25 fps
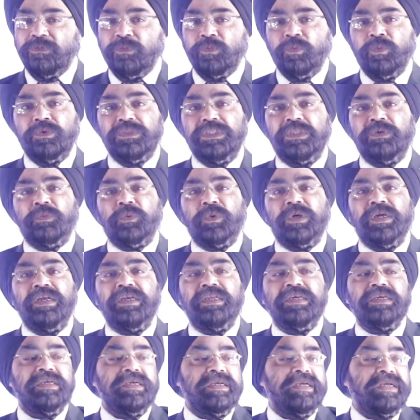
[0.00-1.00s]
the
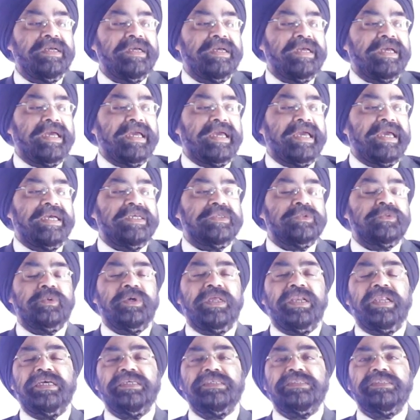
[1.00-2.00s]
world. As
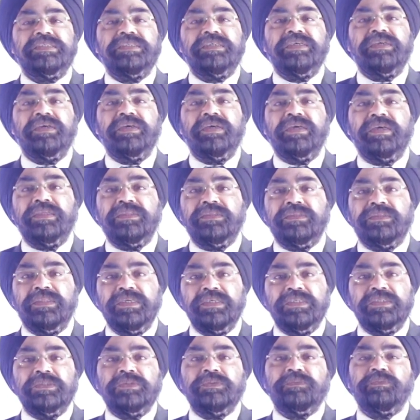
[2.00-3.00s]
well as
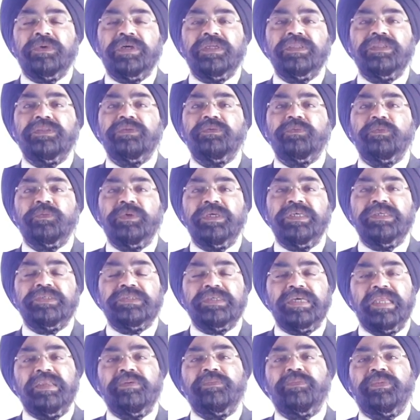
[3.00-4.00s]
this month we
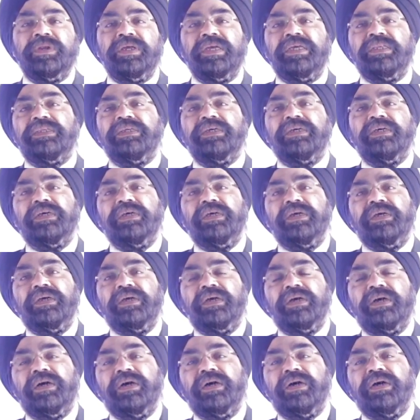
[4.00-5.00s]
celebrate
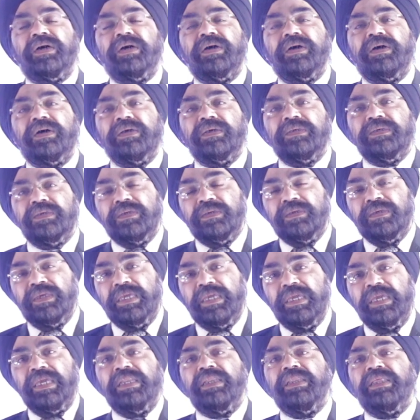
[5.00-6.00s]

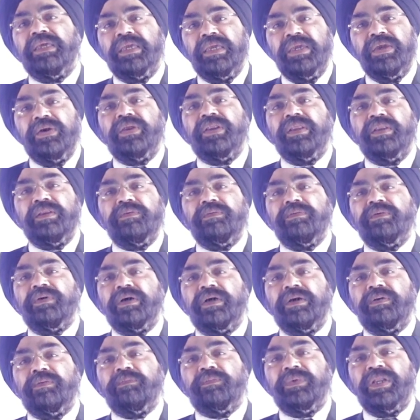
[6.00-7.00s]
here in
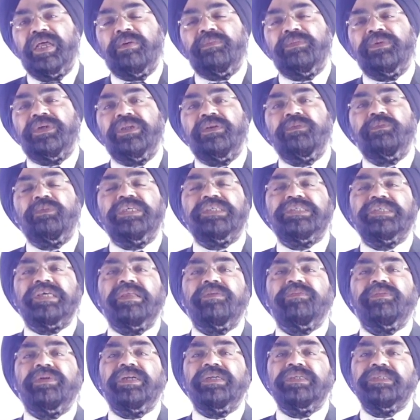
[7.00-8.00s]
Brampton, we
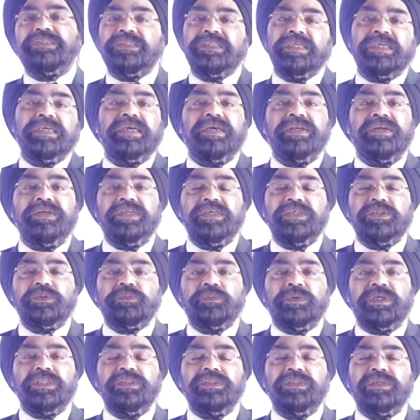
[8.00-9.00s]
celebrate Sikh Heritage
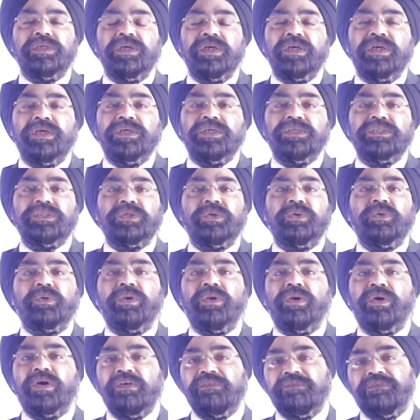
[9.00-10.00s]
Month. So
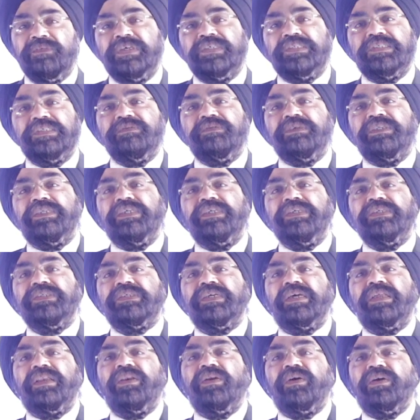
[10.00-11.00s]
a lot of festivities
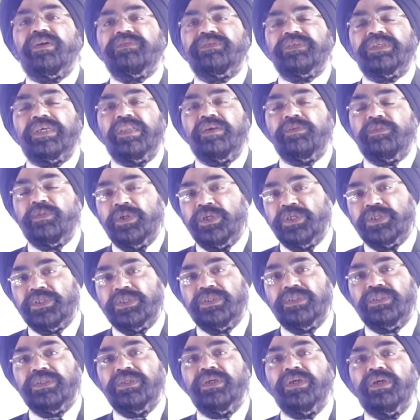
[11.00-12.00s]
and a lot of
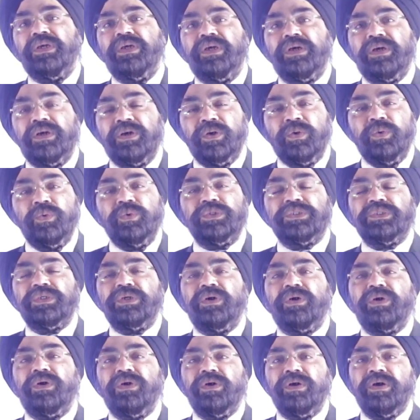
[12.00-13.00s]
celebration goes
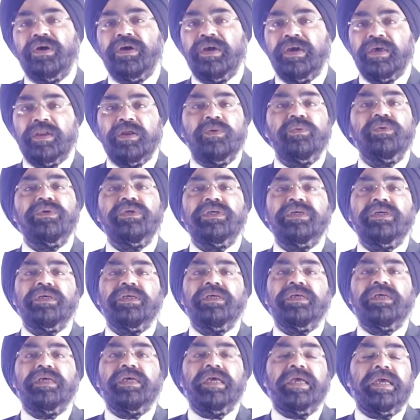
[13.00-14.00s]
around,
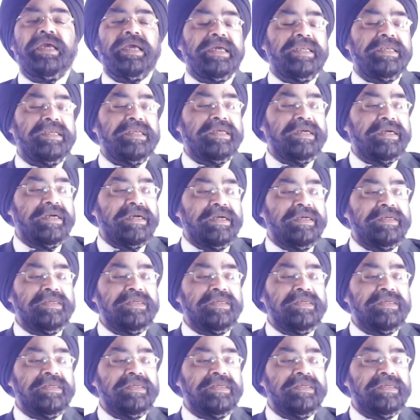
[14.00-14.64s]
and